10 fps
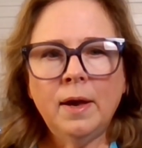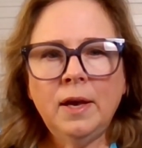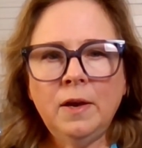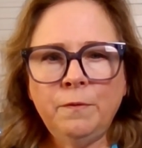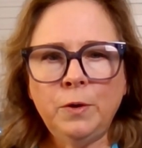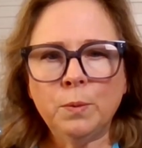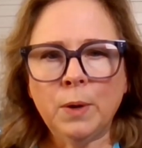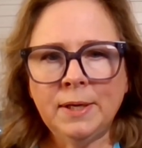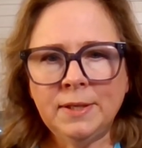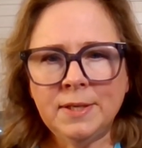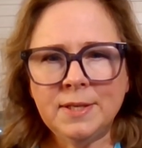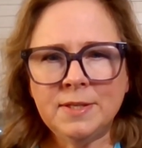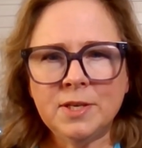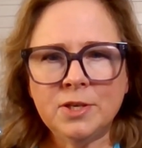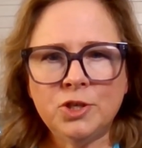If you run into
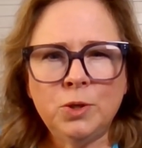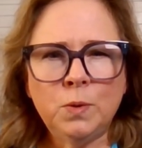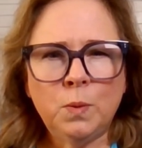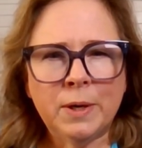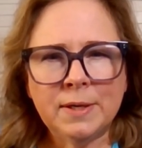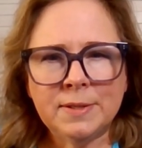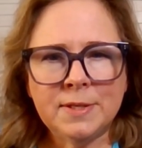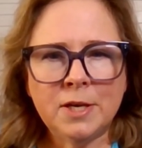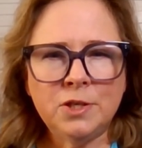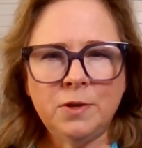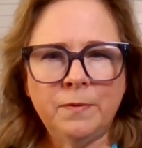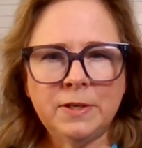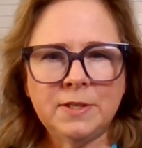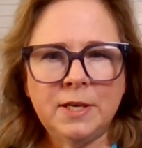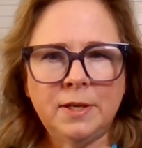this issue where it says you've
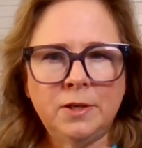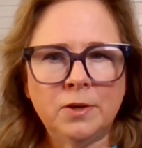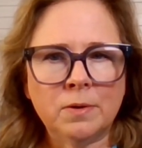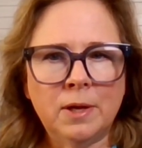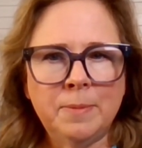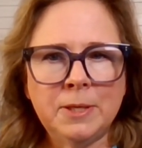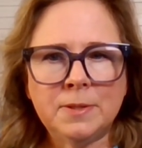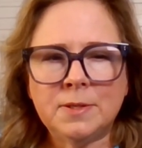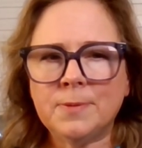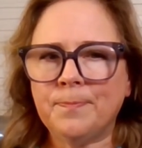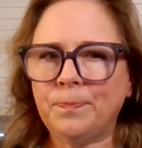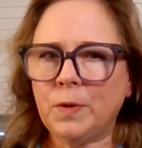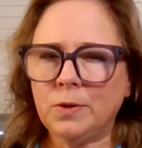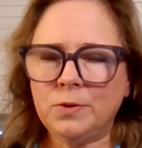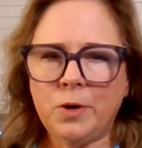exceeded your limits,
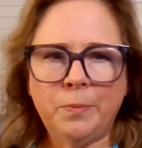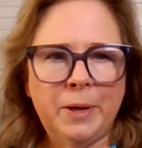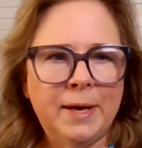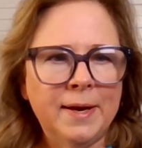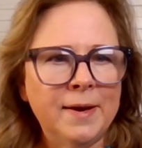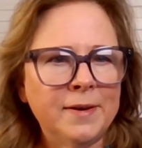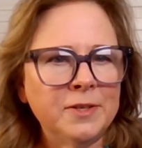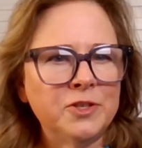don't panic.